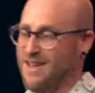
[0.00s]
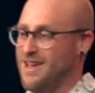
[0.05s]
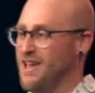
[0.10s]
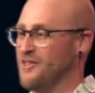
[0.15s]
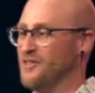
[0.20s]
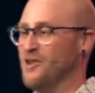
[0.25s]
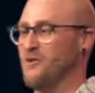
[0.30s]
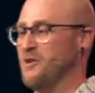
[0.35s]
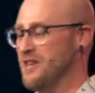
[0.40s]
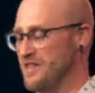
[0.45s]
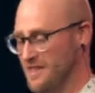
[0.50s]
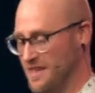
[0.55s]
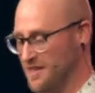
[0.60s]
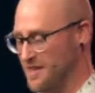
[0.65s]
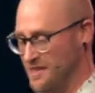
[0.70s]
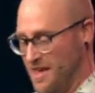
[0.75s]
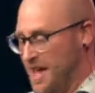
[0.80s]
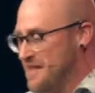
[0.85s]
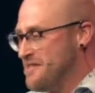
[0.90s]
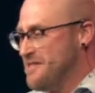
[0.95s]
And so he,
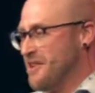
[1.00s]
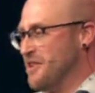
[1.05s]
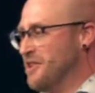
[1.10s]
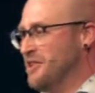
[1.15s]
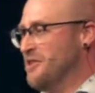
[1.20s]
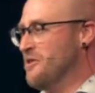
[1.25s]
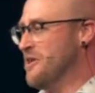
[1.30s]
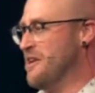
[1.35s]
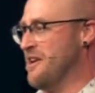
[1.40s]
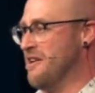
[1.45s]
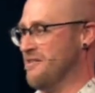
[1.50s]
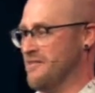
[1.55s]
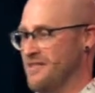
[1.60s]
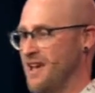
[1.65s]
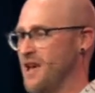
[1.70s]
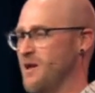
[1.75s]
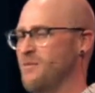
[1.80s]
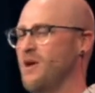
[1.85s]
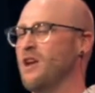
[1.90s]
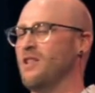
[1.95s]
this, that's the clue here. It's
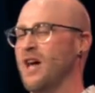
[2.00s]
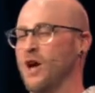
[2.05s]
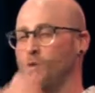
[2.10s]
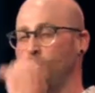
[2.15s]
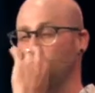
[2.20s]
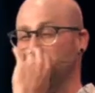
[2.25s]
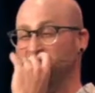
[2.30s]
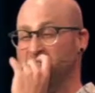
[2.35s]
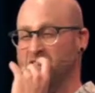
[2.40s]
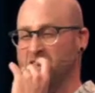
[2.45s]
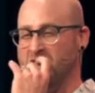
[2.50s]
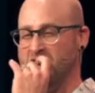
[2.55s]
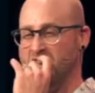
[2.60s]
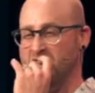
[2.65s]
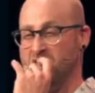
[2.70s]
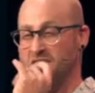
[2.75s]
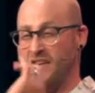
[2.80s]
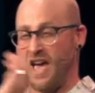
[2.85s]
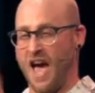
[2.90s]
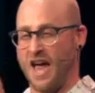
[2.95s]
not about like, what sin
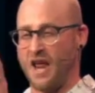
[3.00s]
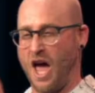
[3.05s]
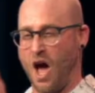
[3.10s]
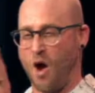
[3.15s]
is that?